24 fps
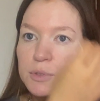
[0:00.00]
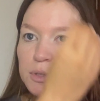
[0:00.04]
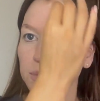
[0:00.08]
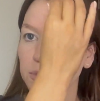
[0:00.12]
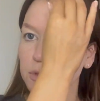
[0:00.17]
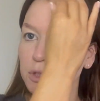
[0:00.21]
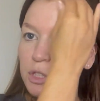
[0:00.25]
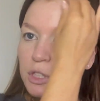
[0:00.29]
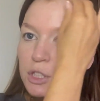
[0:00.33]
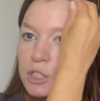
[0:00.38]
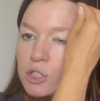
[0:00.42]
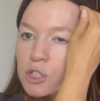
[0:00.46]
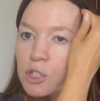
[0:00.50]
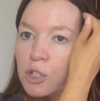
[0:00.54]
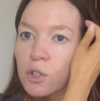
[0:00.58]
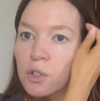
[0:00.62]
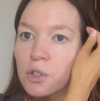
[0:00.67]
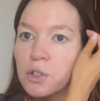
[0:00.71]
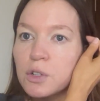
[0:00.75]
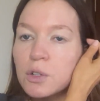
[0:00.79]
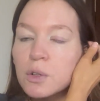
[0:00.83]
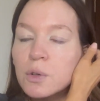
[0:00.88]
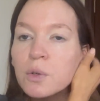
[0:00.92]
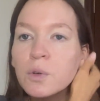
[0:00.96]
I'm just going to
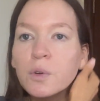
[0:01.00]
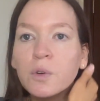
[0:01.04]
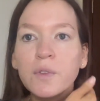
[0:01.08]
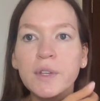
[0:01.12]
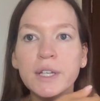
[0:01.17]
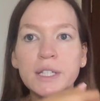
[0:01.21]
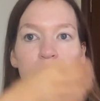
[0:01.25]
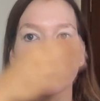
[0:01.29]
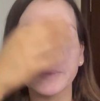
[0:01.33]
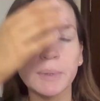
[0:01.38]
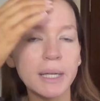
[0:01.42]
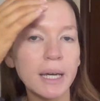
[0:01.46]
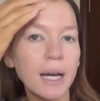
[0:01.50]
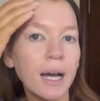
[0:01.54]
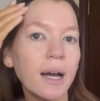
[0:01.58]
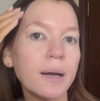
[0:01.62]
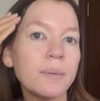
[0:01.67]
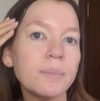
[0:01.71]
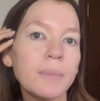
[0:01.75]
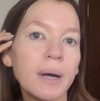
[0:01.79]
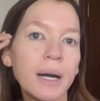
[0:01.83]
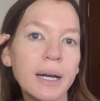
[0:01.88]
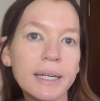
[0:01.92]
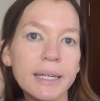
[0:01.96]
tuck all this behind
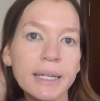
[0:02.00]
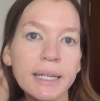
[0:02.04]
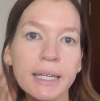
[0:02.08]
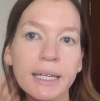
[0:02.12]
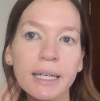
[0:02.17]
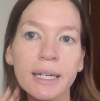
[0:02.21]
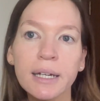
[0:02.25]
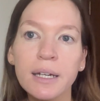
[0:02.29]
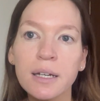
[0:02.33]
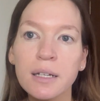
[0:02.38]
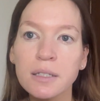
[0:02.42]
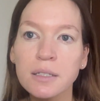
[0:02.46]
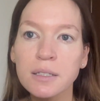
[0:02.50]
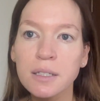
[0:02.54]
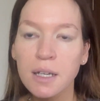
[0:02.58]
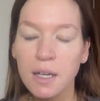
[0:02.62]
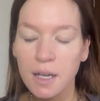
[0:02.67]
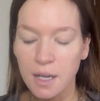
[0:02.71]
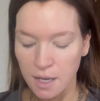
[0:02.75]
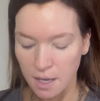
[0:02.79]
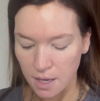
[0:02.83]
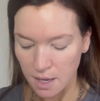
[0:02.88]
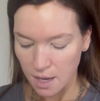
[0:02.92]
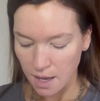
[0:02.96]
my ears,
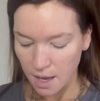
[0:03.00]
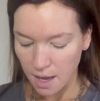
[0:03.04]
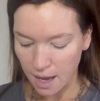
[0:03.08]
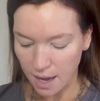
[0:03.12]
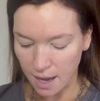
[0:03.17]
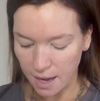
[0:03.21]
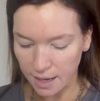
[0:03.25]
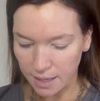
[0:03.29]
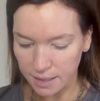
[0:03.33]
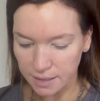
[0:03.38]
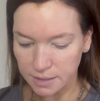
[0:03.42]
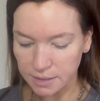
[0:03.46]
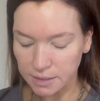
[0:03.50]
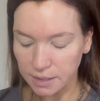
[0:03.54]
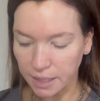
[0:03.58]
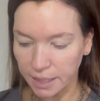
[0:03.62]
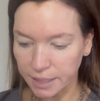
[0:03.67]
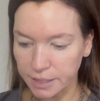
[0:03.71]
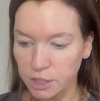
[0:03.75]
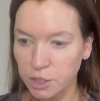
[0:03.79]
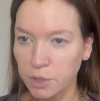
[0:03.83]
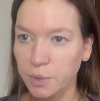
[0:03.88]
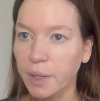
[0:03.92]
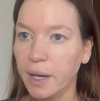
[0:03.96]
and I
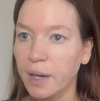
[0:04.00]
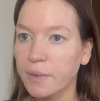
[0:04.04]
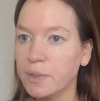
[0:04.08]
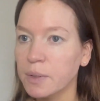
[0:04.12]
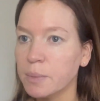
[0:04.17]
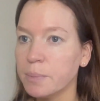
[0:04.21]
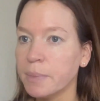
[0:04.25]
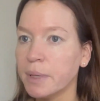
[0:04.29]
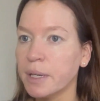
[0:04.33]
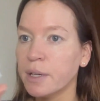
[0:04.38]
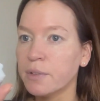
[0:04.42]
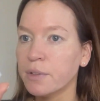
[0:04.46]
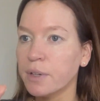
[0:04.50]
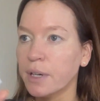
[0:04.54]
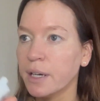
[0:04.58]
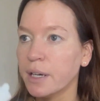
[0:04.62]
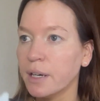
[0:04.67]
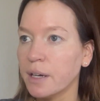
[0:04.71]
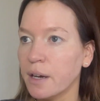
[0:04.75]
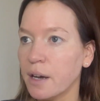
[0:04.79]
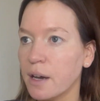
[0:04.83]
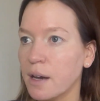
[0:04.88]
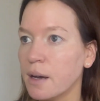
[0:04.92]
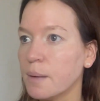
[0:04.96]
do have a mirror
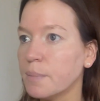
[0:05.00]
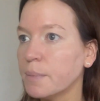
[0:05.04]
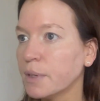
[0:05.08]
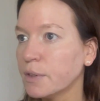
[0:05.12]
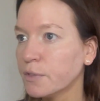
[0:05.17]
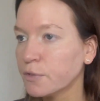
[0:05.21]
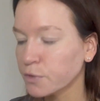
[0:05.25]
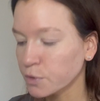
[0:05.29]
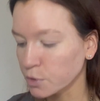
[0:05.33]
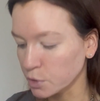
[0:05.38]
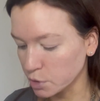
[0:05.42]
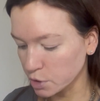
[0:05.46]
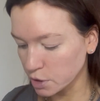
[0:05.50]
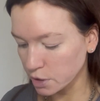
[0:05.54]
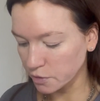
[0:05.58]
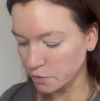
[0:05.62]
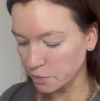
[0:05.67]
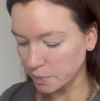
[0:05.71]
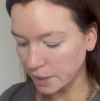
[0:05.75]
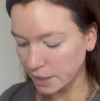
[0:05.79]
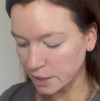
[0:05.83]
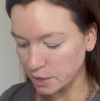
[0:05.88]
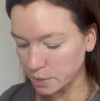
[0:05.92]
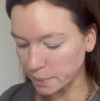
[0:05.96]
in front of
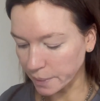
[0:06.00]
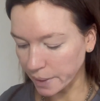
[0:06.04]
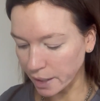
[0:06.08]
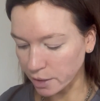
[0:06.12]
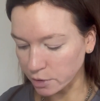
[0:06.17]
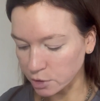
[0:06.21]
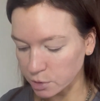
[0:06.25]
me as well.